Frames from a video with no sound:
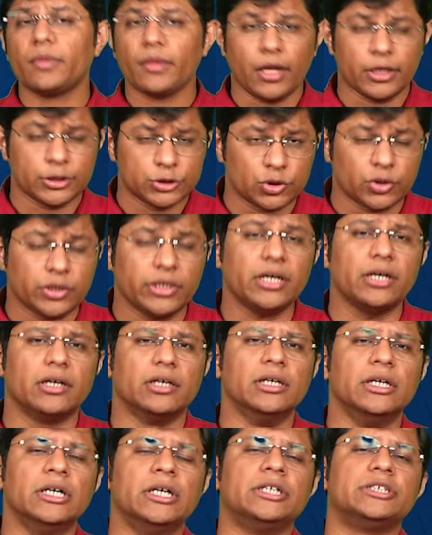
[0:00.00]
So, here,
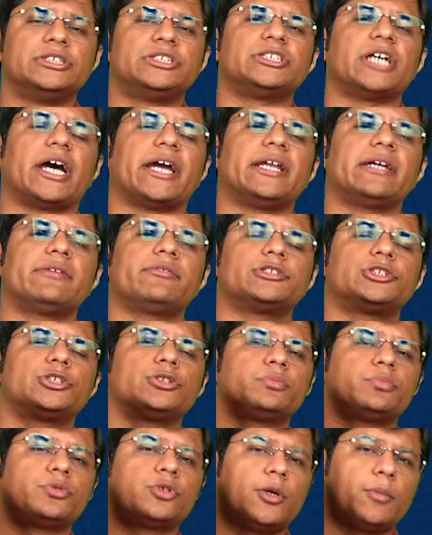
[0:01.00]
China wants to
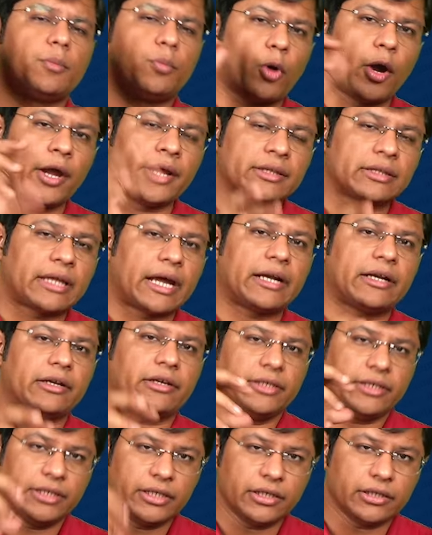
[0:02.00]
prove a point that
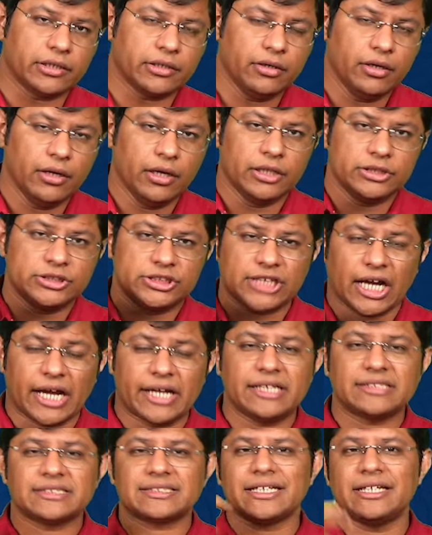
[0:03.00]
here,
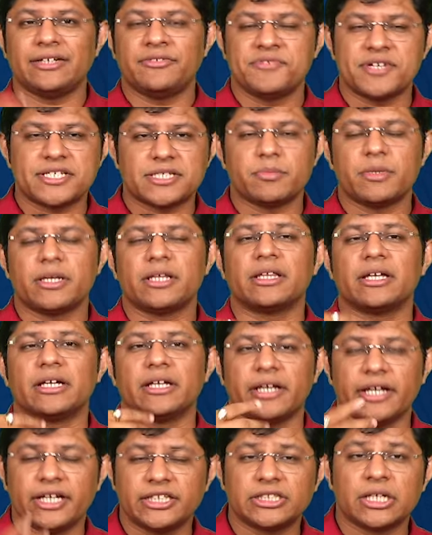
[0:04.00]
Chinese investment in the
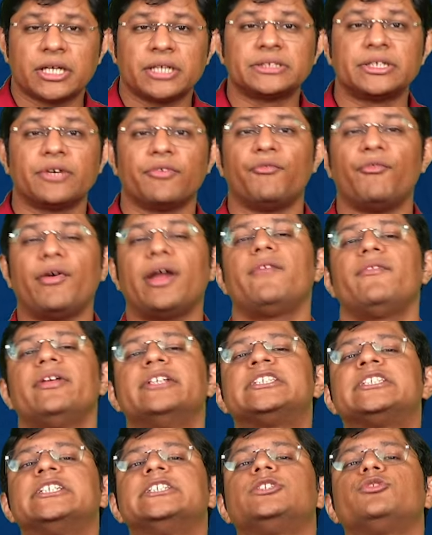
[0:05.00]
region is a win-win
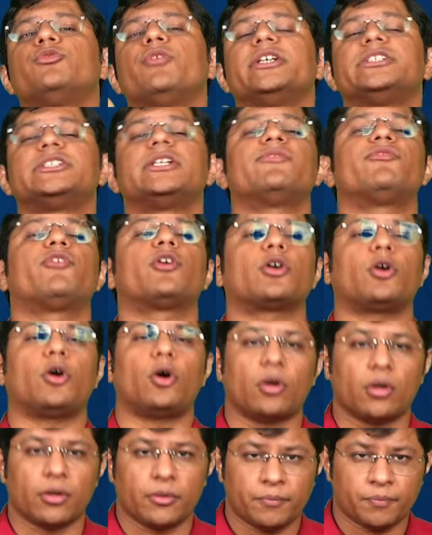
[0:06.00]
situation for all.